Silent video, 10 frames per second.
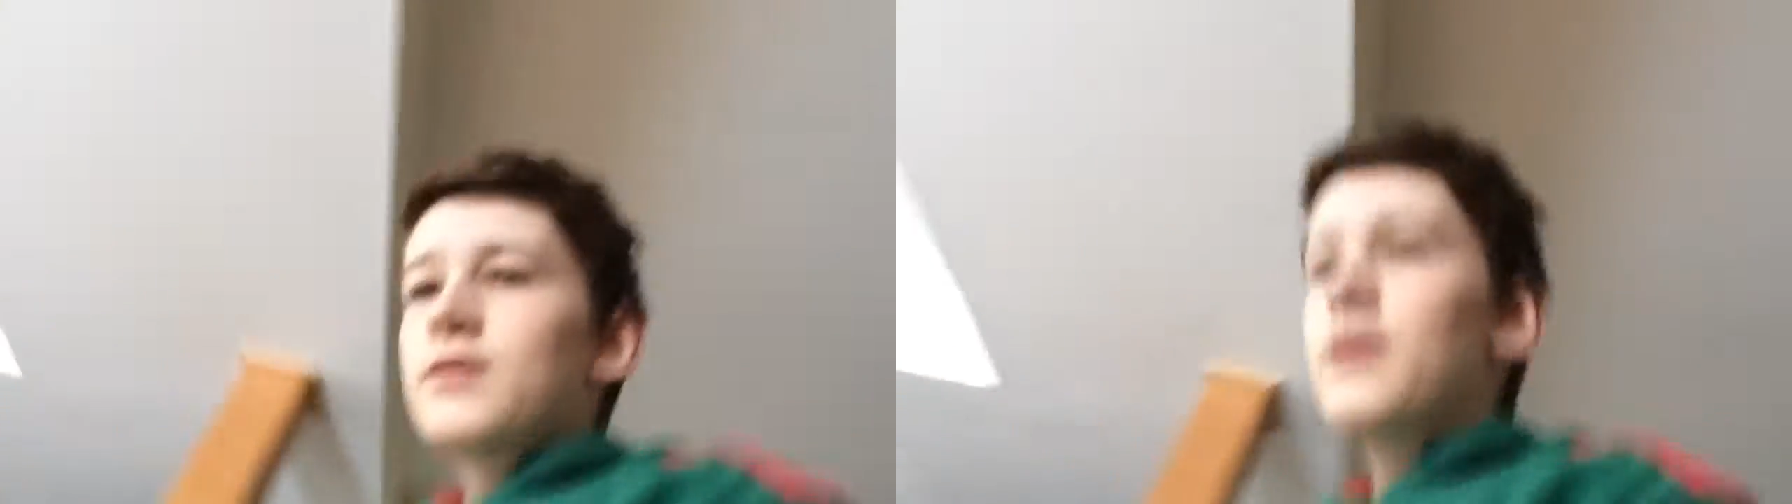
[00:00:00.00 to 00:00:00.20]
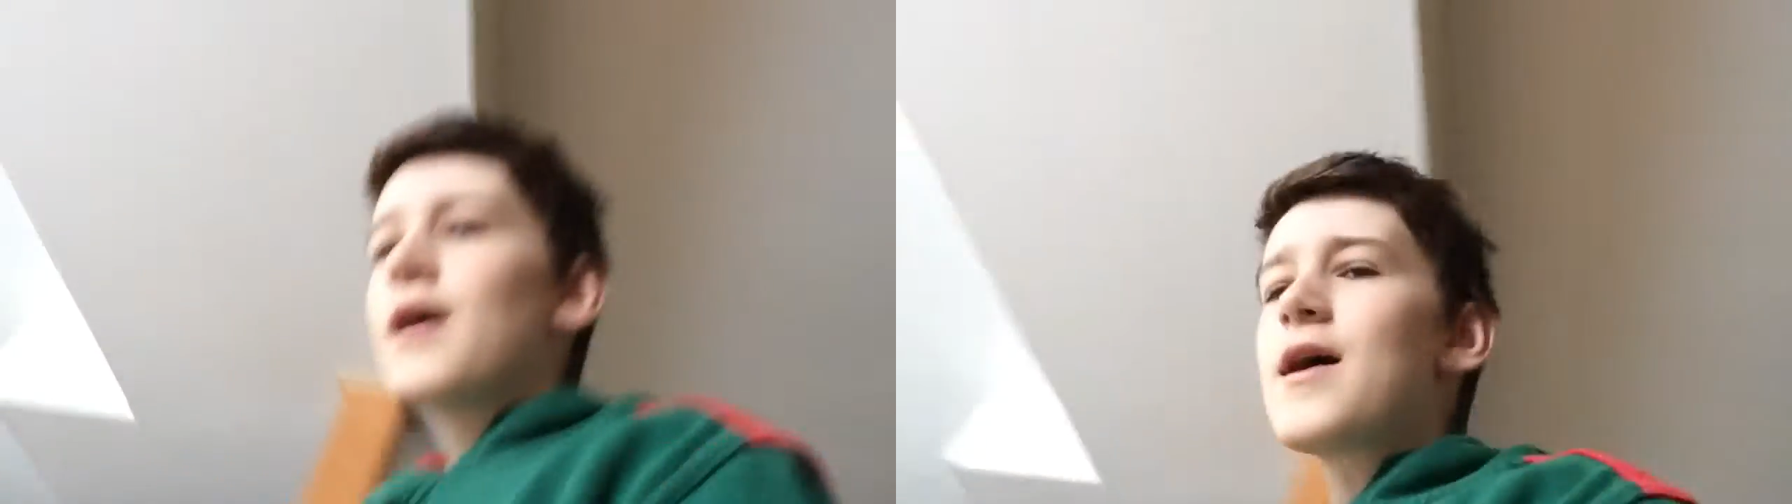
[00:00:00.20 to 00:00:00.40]

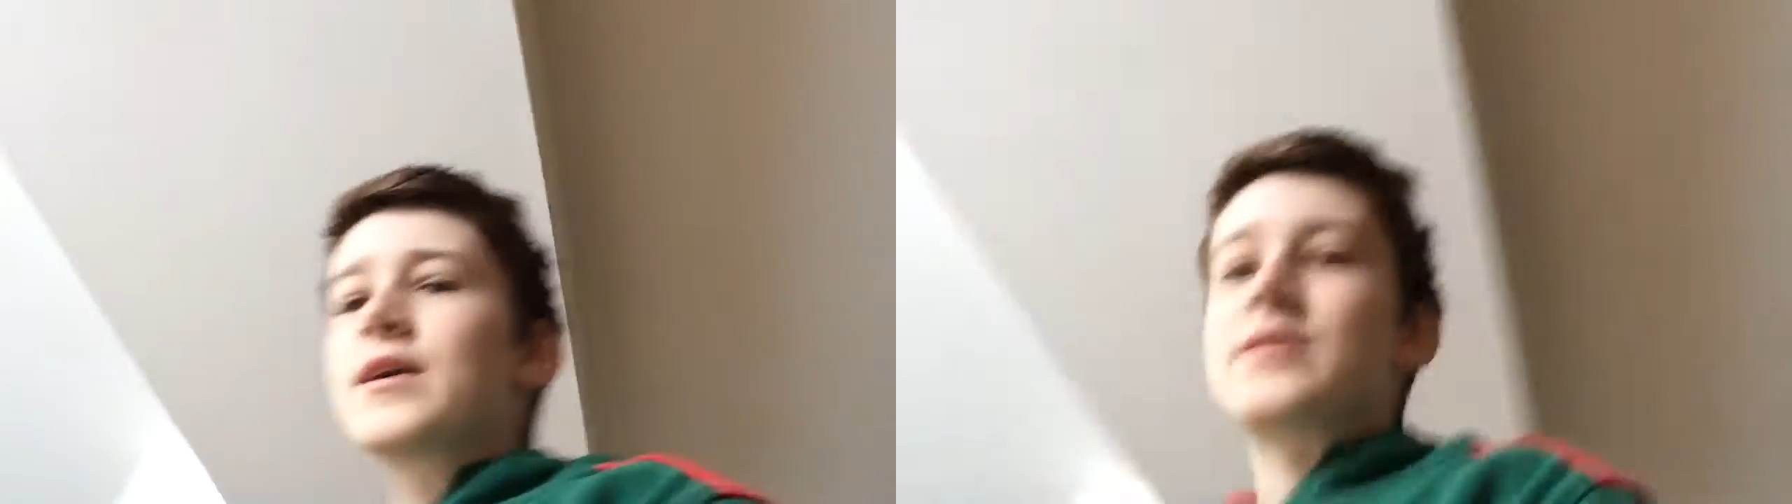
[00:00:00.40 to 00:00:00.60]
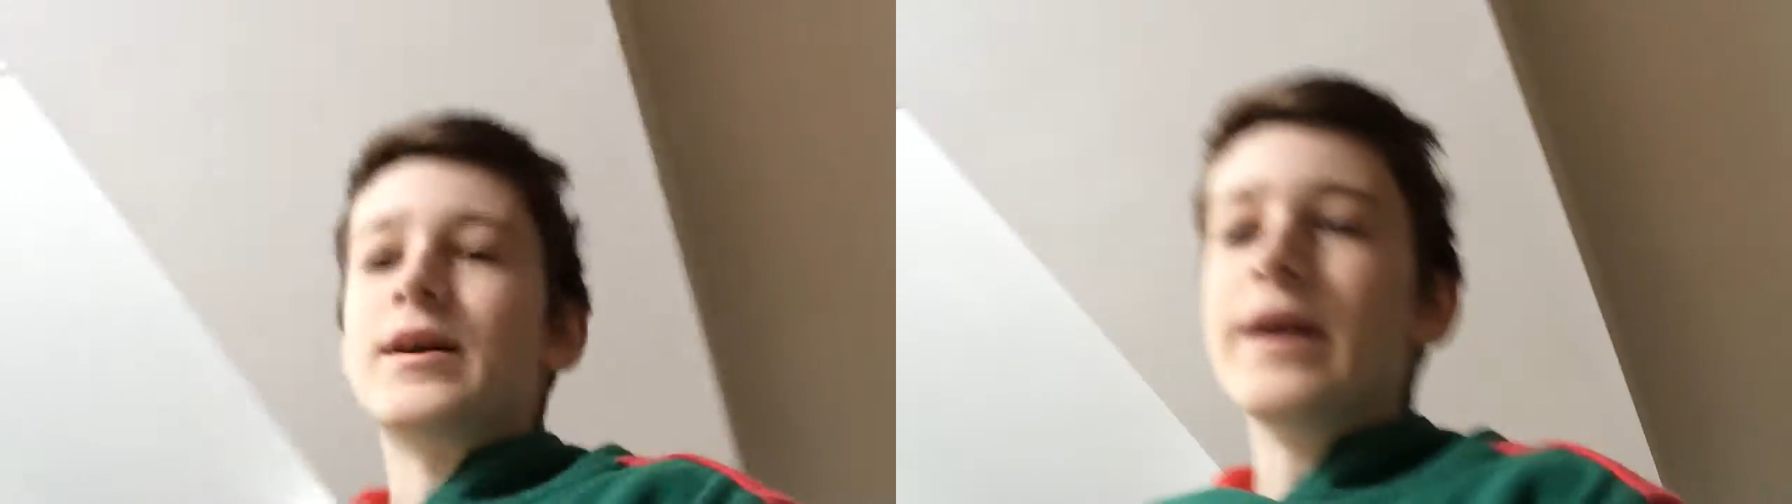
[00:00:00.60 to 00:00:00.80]

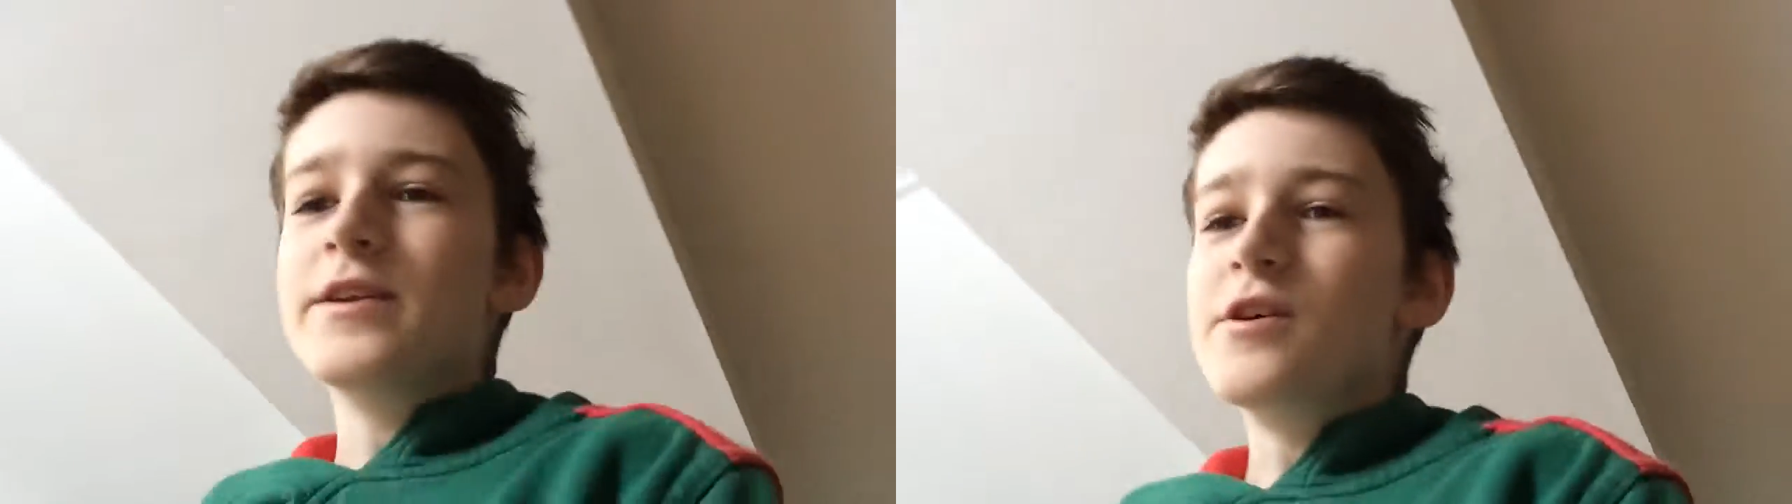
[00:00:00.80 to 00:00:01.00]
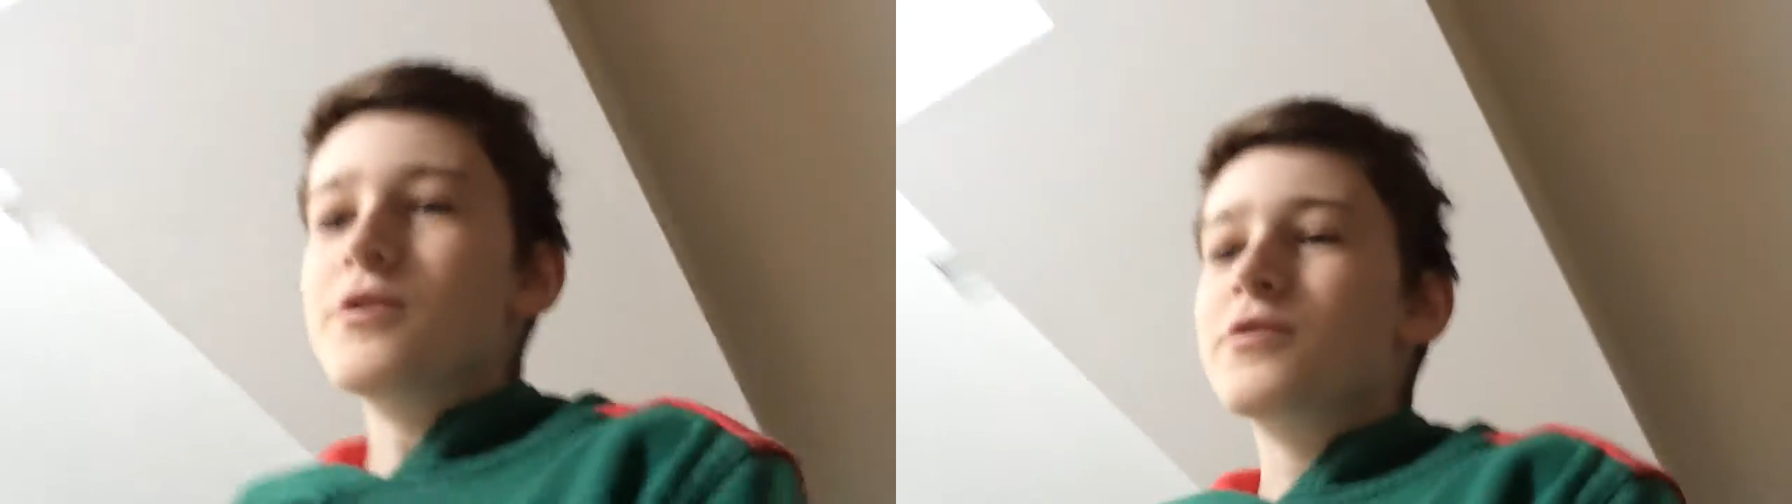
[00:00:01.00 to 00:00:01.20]
Yes, I
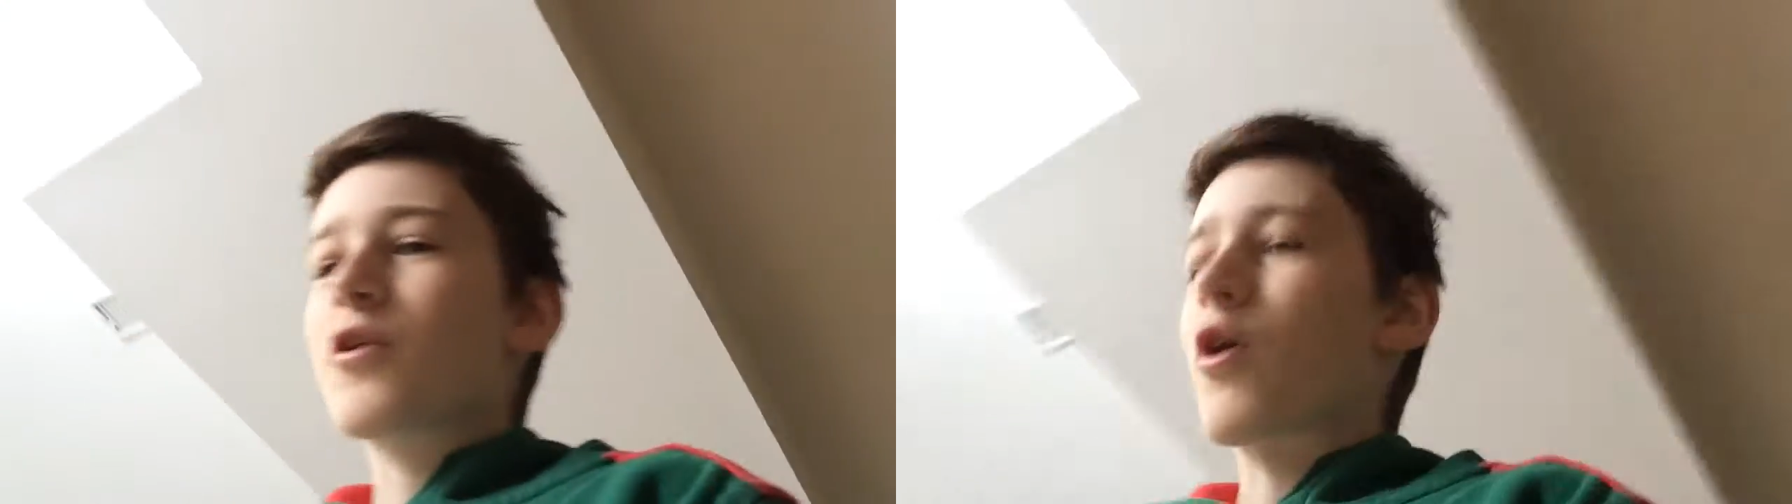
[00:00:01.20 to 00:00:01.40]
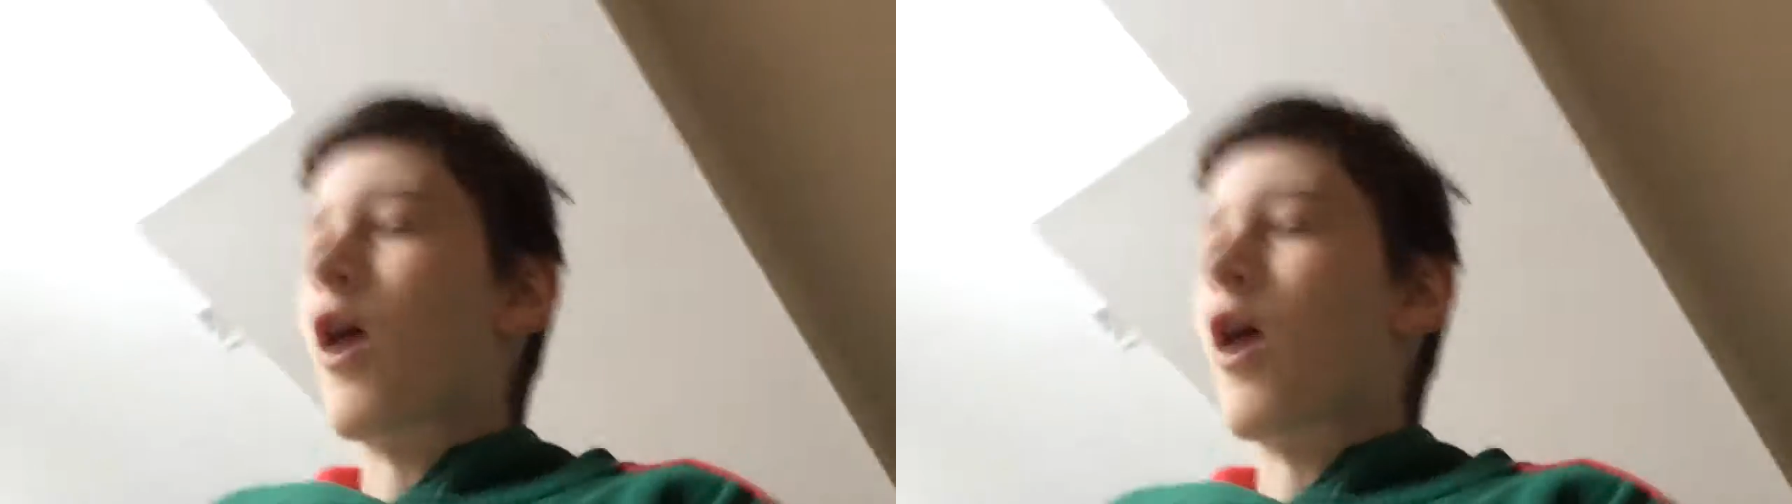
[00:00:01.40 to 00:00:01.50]
know you're